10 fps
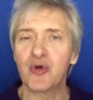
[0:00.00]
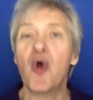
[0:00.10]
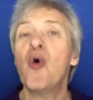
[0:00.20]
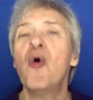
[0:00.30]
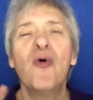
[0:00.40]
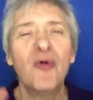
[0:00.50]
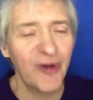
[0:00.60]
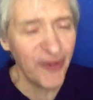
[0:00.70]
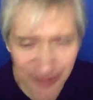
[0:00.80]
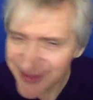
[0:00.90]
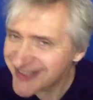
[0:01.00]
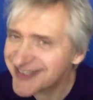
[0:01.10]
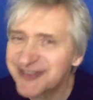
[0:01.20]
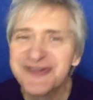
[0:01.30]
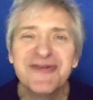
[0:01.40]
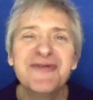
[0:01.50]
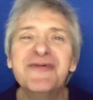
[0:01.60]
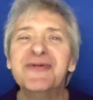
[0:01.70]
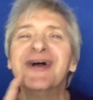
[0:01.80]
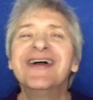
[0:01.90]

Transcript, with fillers: No, no, this is new.